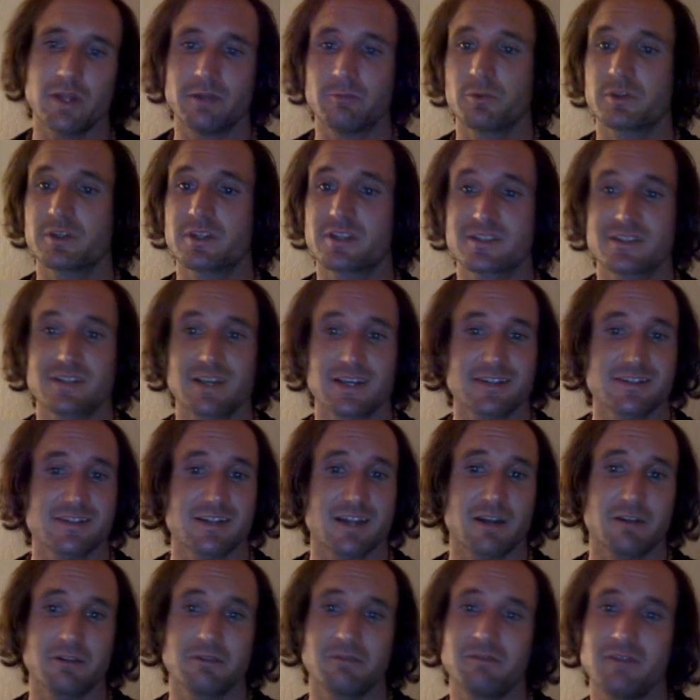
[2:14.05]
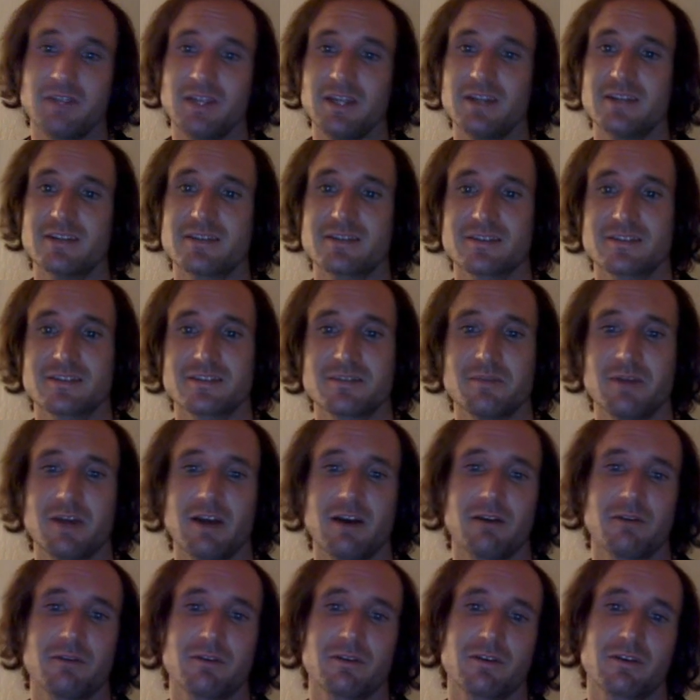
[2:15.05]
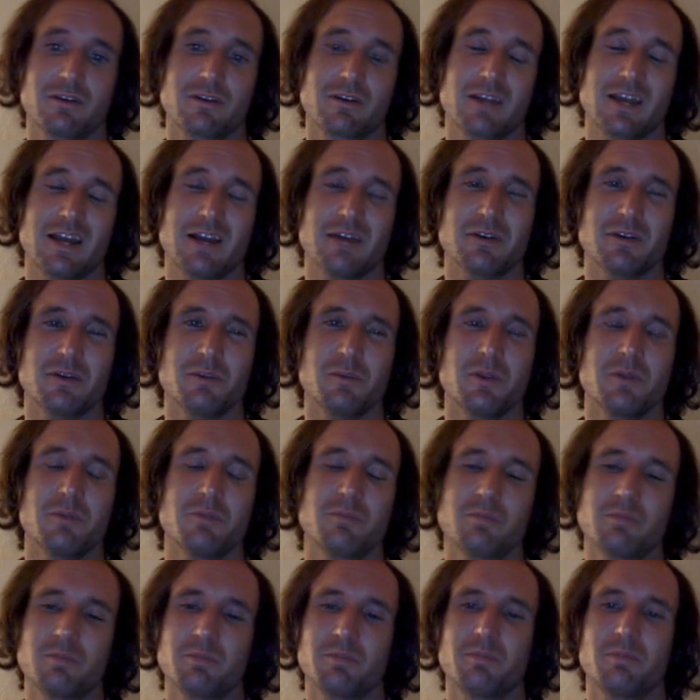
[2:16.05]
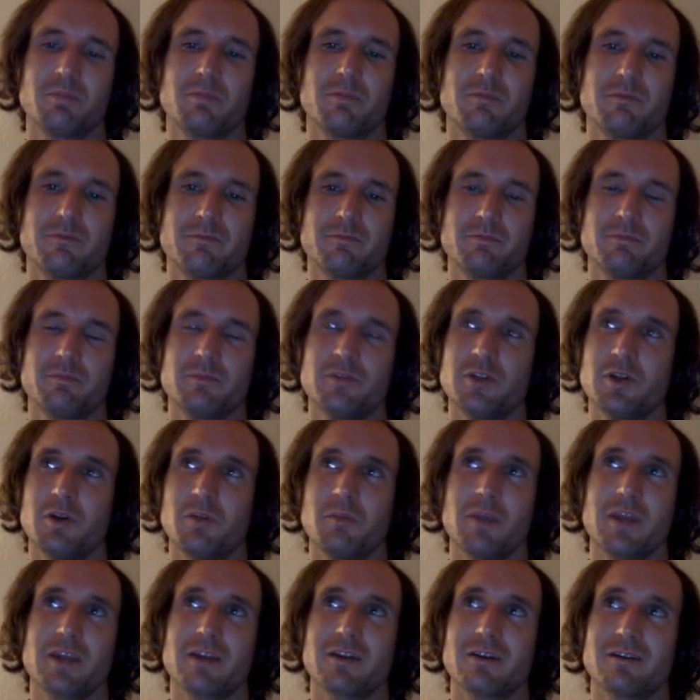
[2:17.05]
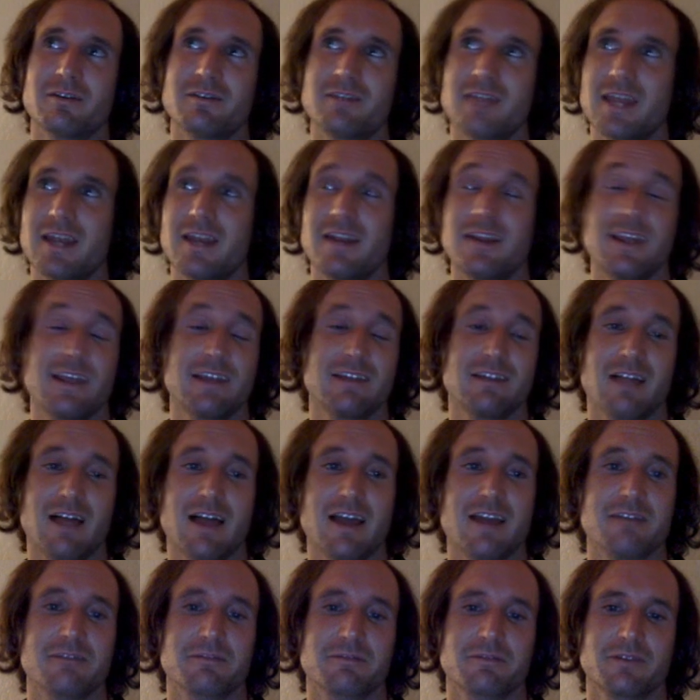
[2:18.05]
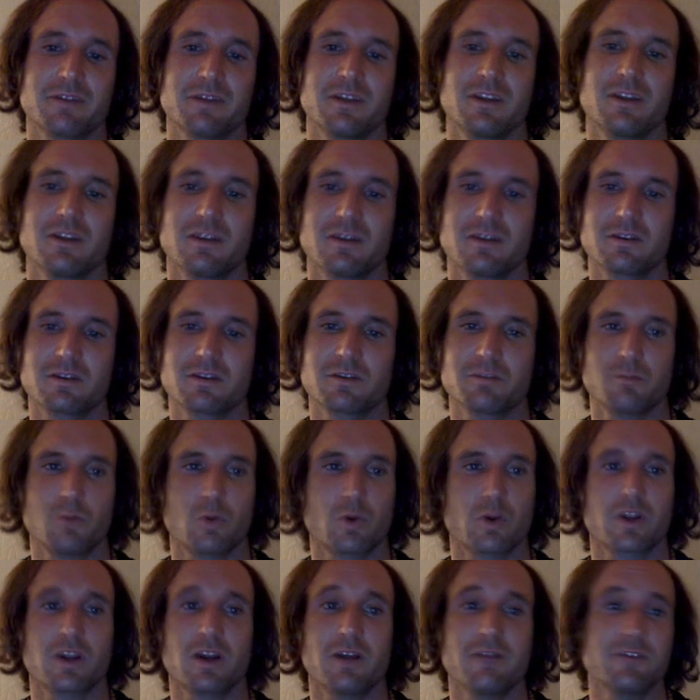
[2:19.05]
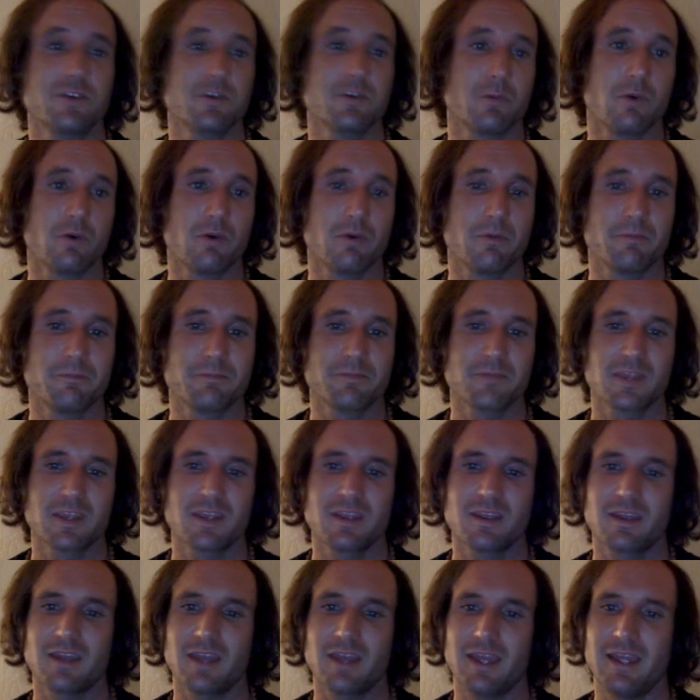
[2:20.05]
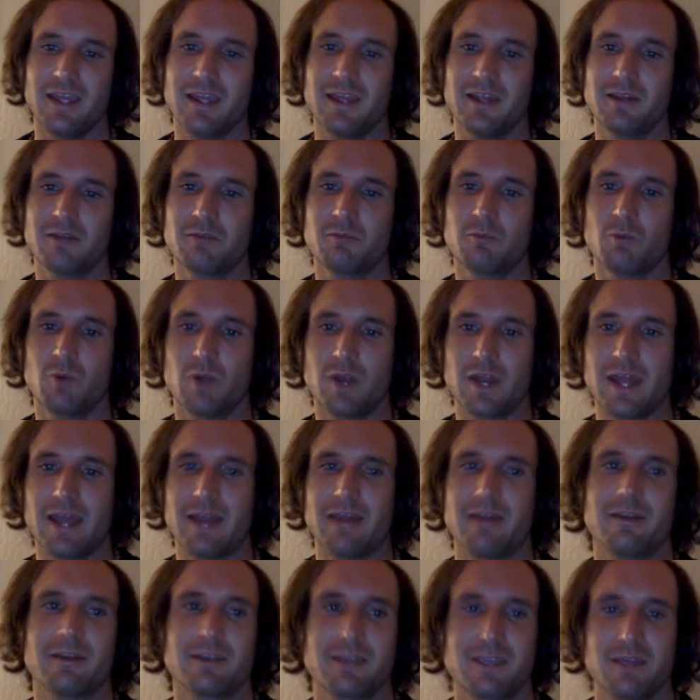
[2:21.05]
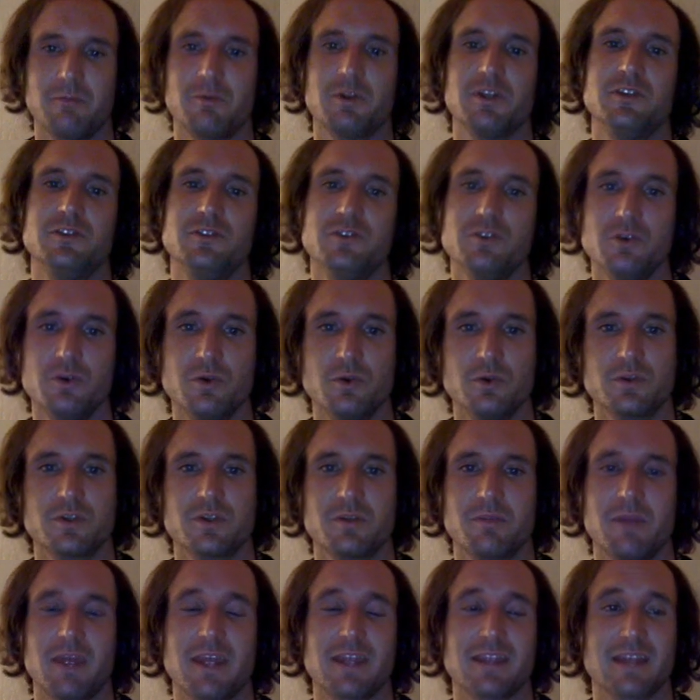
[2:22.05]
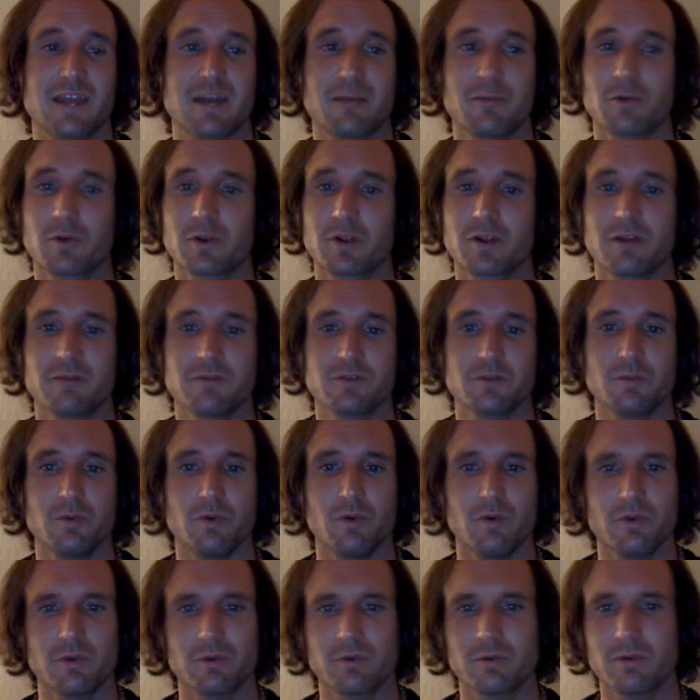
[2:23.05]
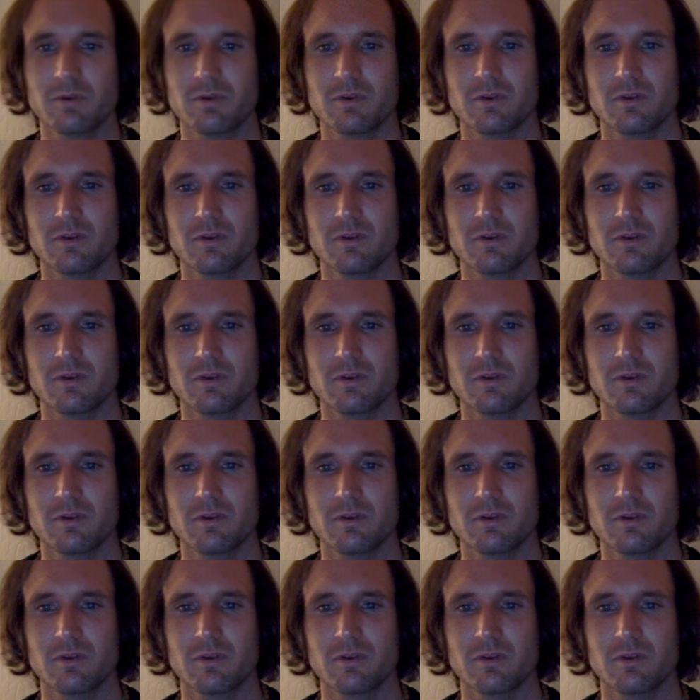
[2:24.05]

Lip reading: And with the sextile to Venus, it's about how can we, you know, make our day-to-day life more comfortable, and what can we do to make that more comfortable, and